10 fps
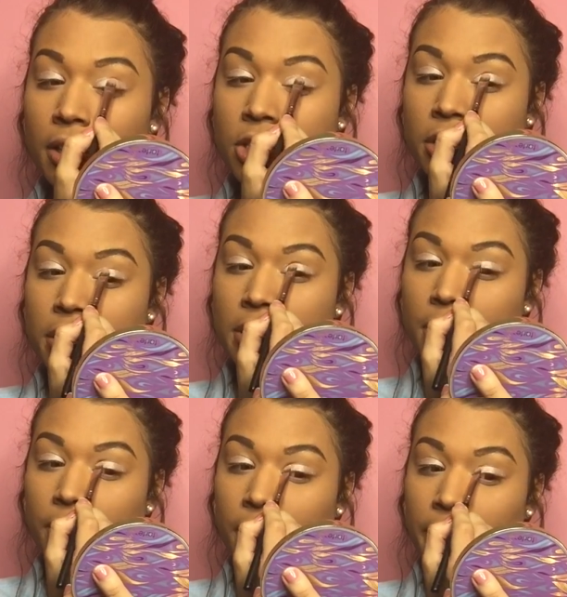Initially
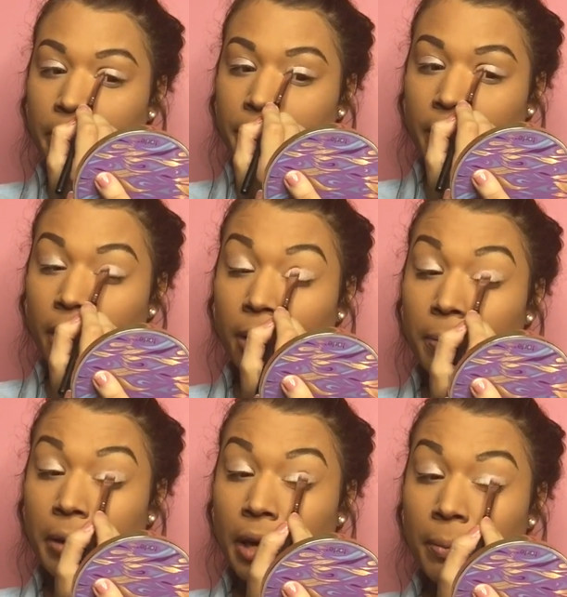didn't want to film today,
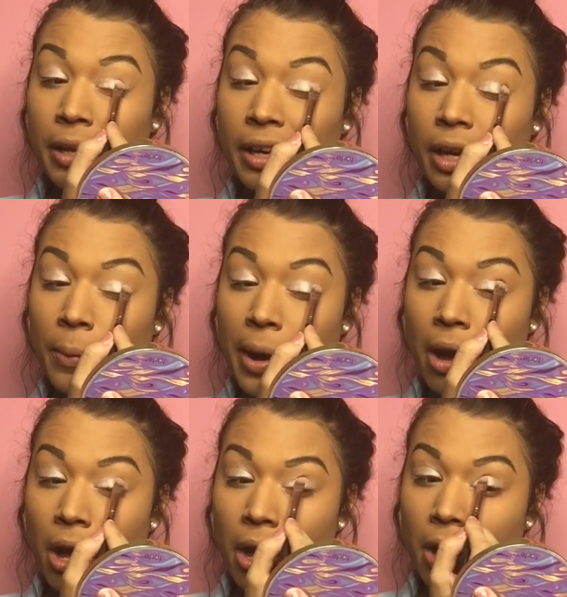but I'm like, hey, why
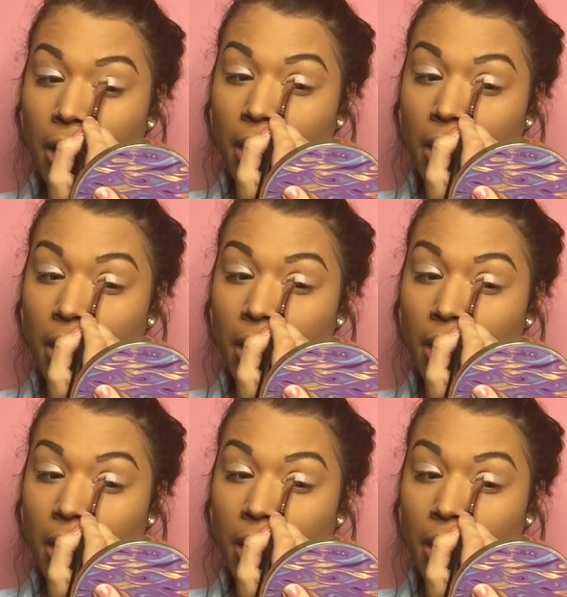not?